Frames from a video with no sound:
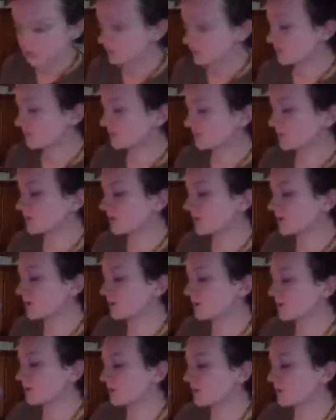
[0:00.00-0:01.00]
One of
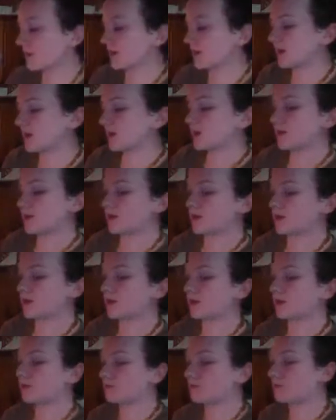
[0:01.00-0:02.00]
my
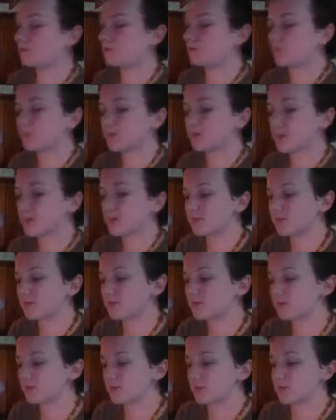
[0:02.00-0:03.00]
most popular
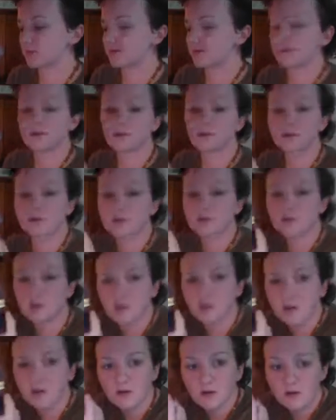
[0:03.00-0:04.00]
ones to
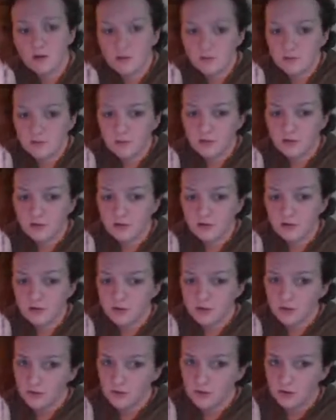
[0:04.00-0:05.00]
share is my Earl
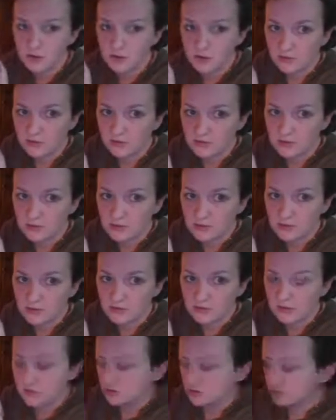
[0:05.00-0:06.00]
Grey cordial.
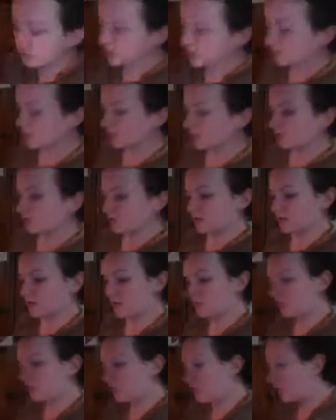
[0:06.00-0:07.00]
So
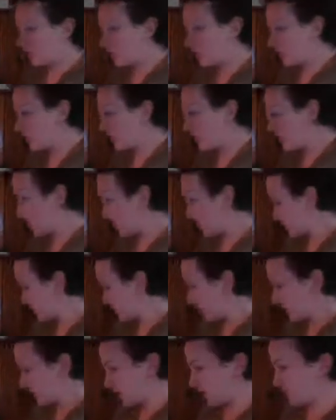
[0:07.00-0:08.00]
for just
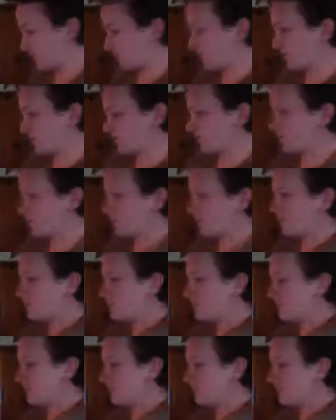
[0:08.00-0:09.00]
a normal
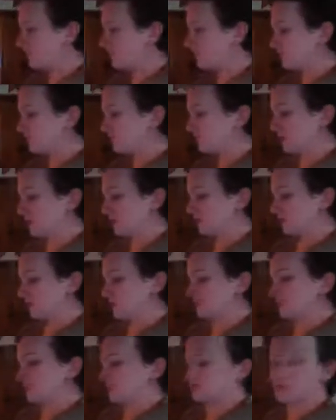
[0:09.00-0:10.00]

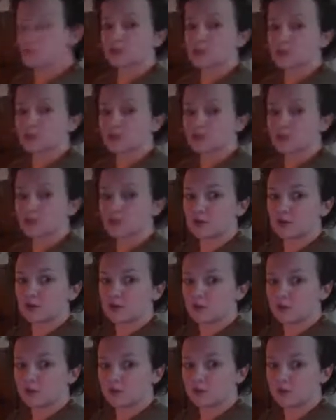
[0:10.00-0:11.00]
jelly jar,
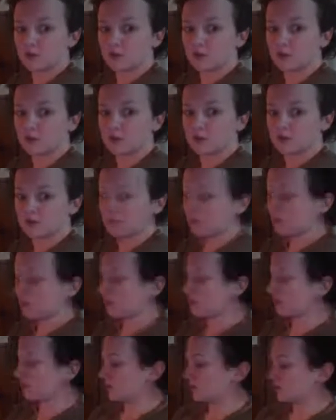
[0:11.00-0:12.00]

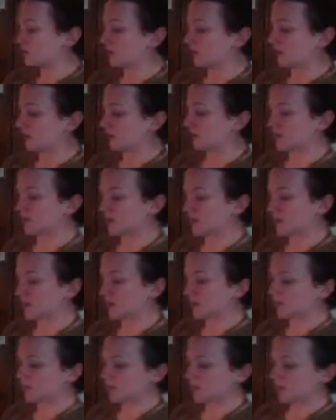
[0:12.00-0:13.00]
you take that,
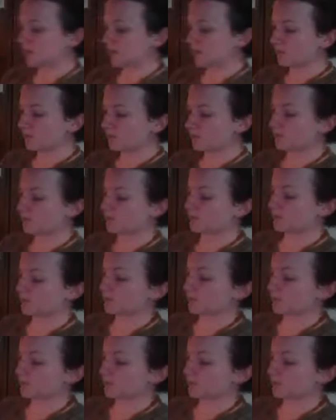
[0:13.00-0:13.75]
fill it